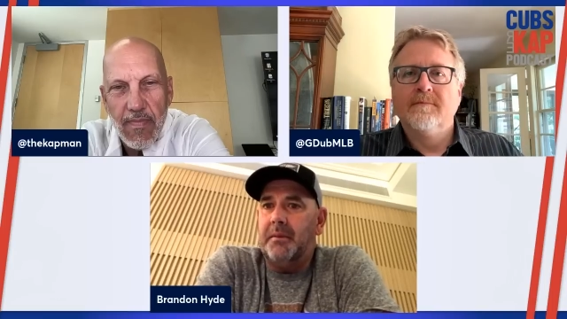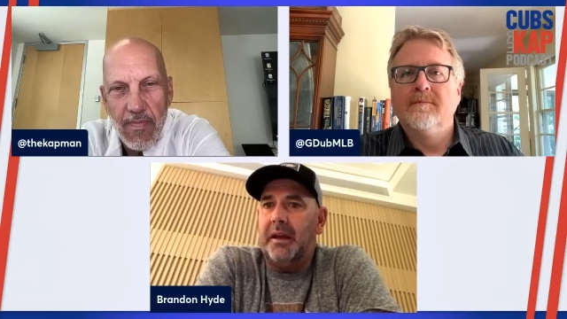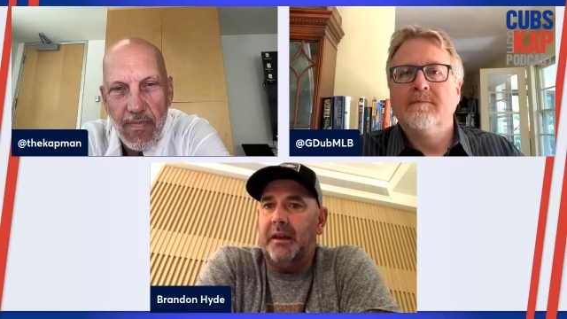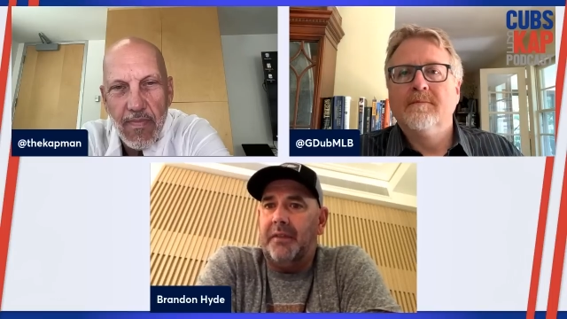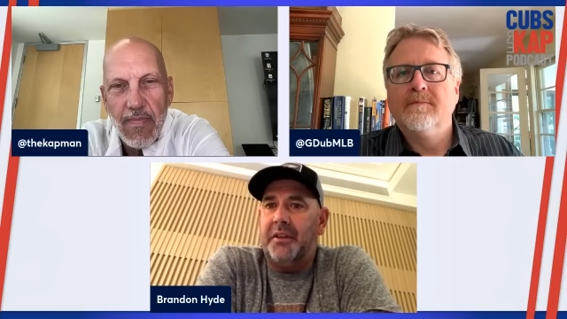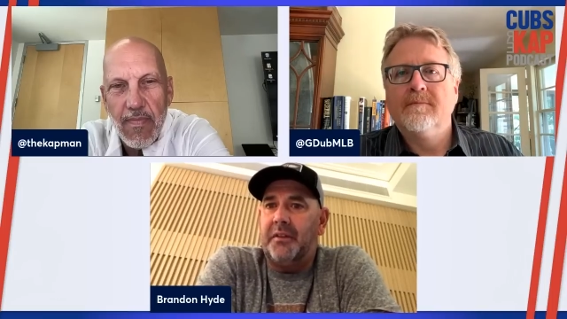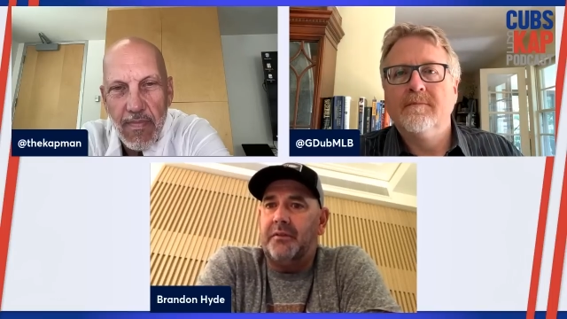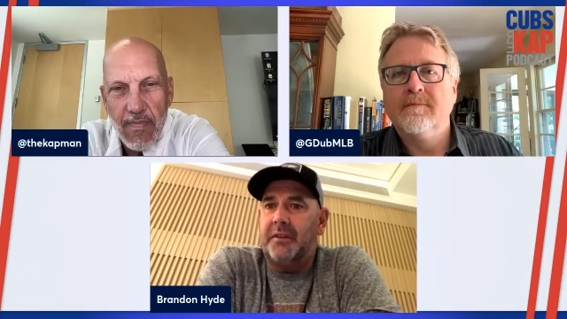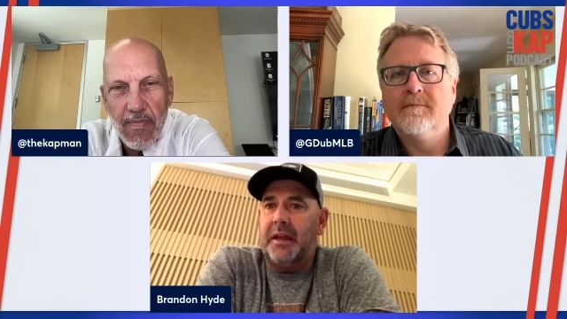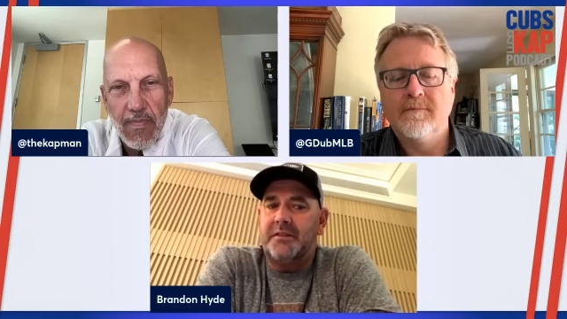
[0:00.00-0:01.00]
Speaker 1: And I think
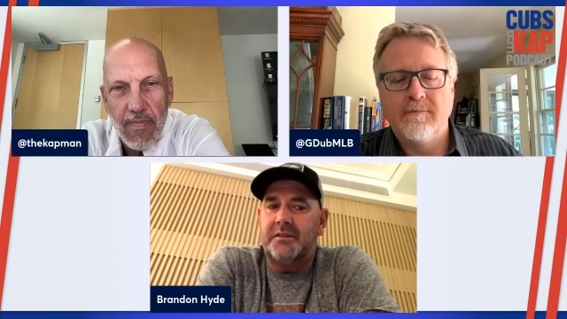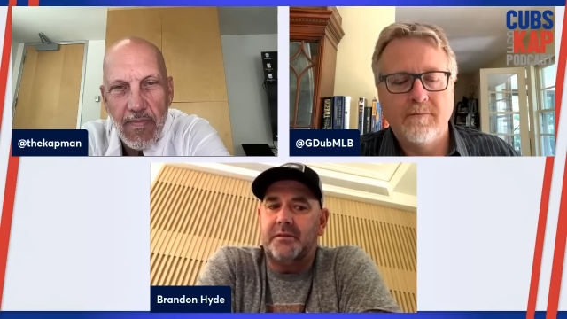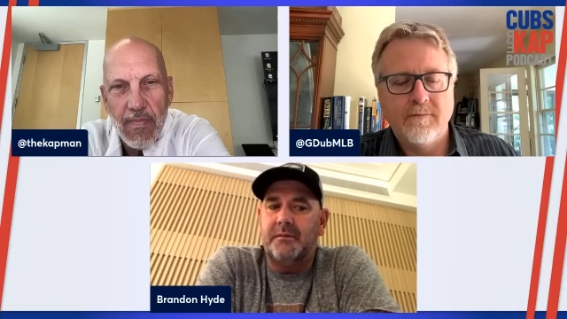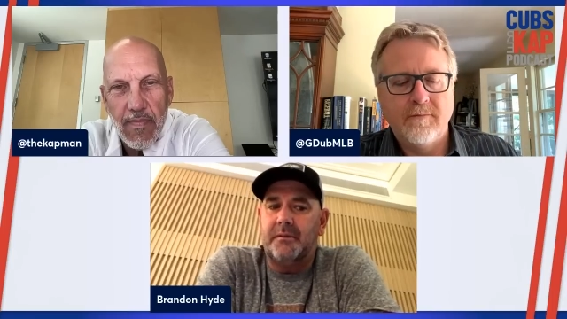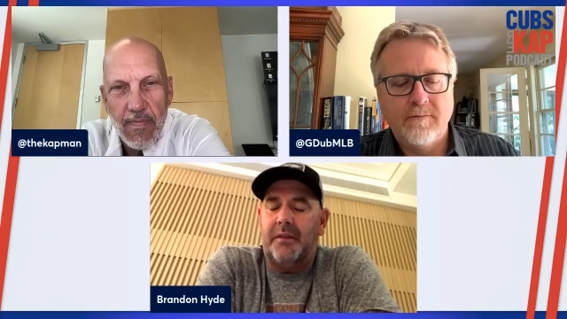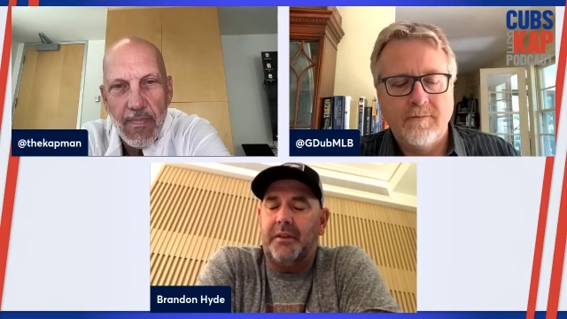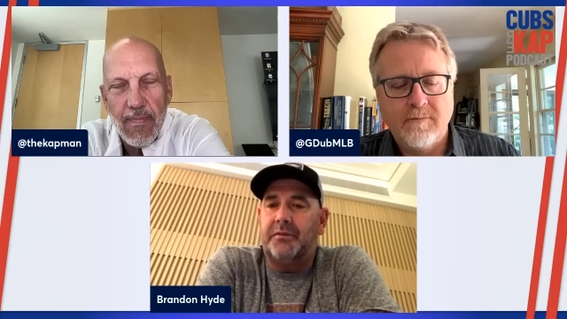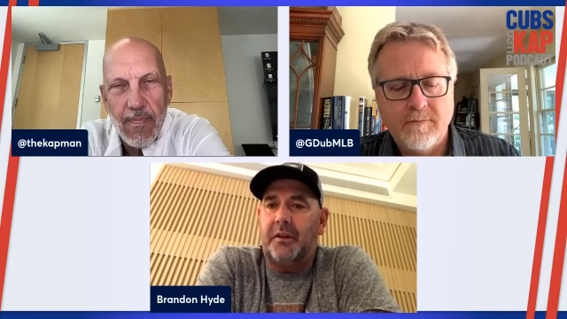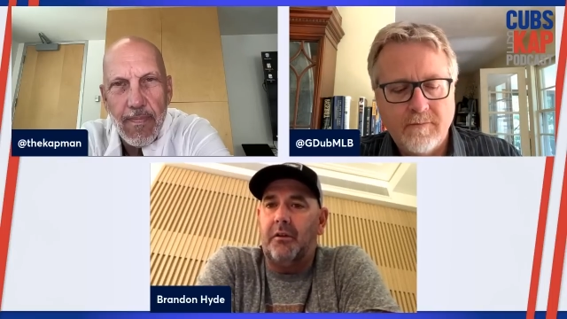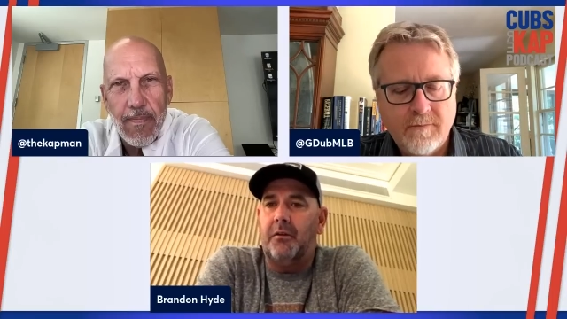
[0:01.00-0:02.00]
that that's. I
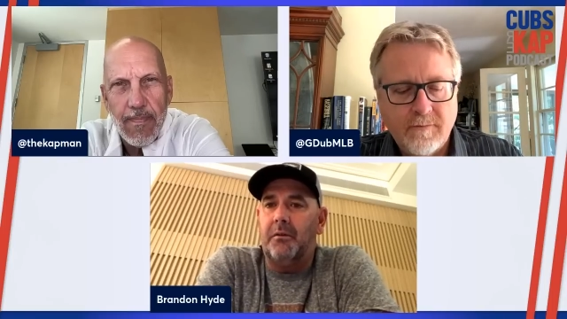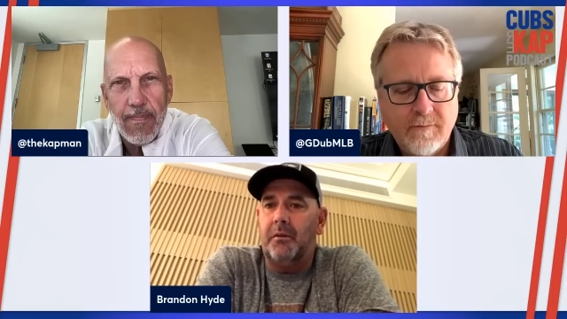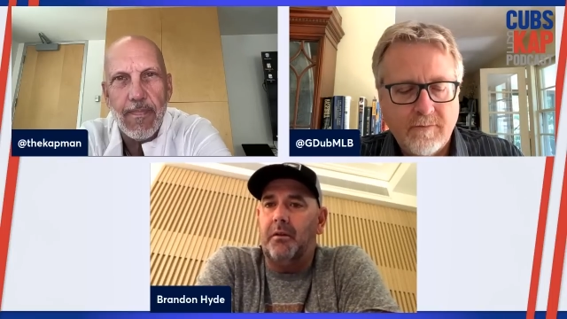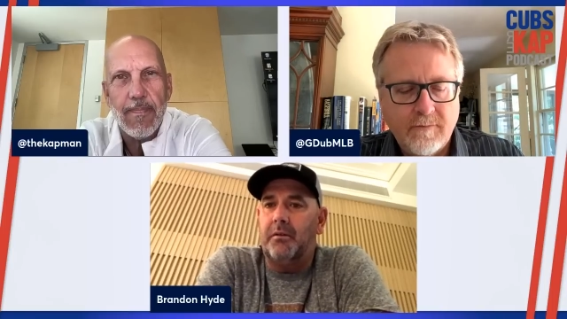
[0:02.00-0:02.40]
think they're